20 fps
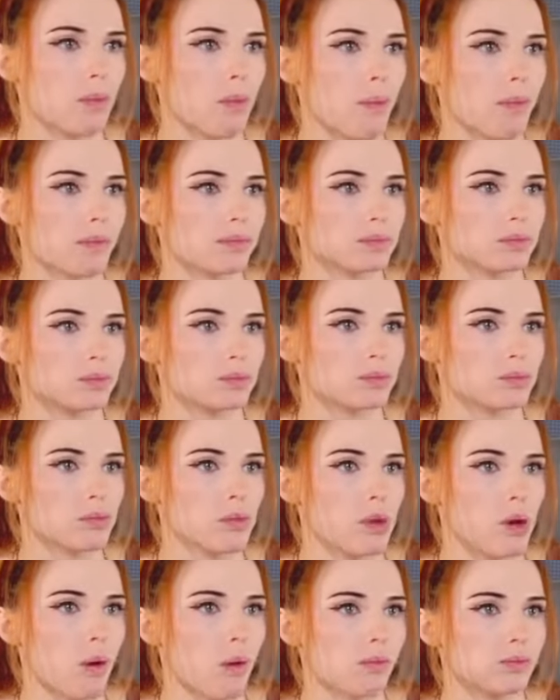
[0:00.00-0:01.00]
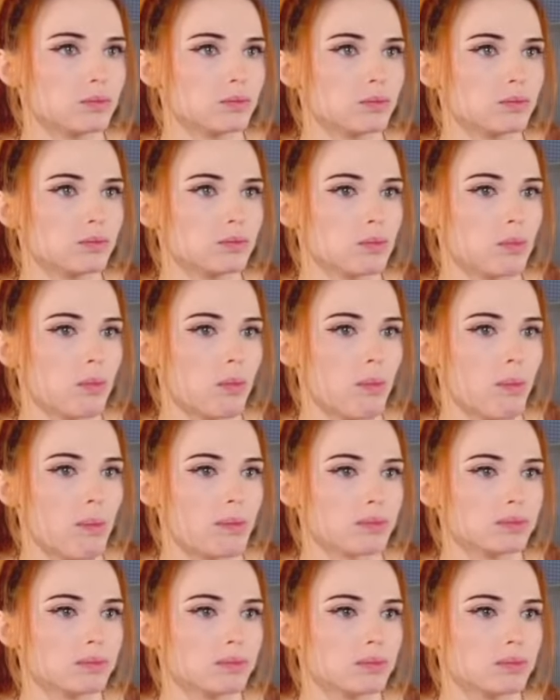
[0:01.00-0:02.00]
just leave the car here and just be
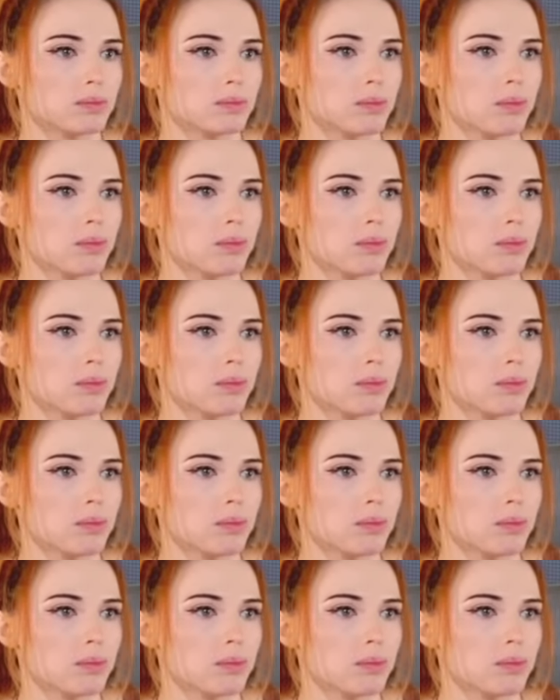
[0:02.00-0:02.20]
chill.